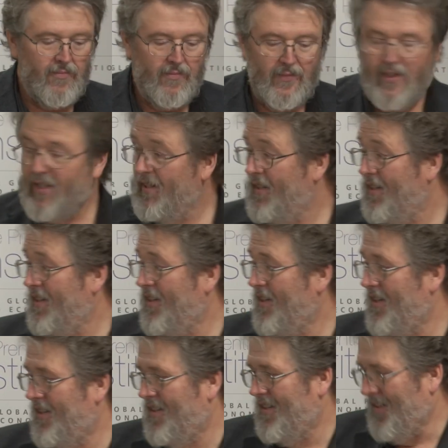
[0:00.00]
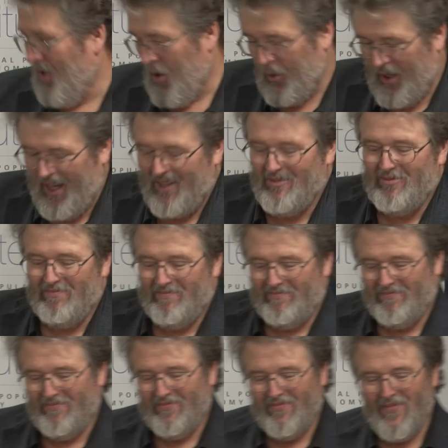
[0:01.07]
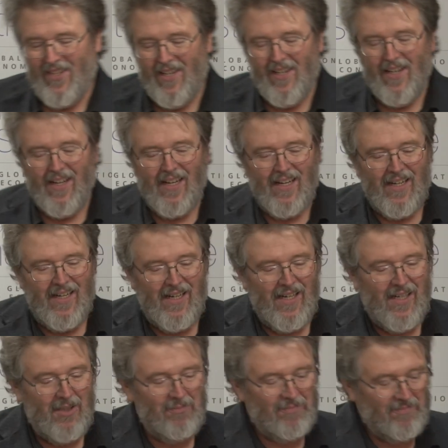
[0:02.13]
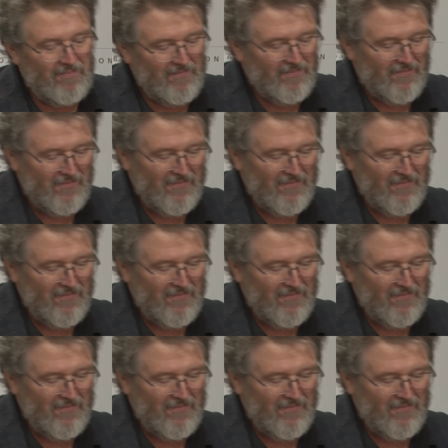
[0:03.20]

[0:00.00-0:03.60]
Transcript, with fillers: five minutes. Okay. Um,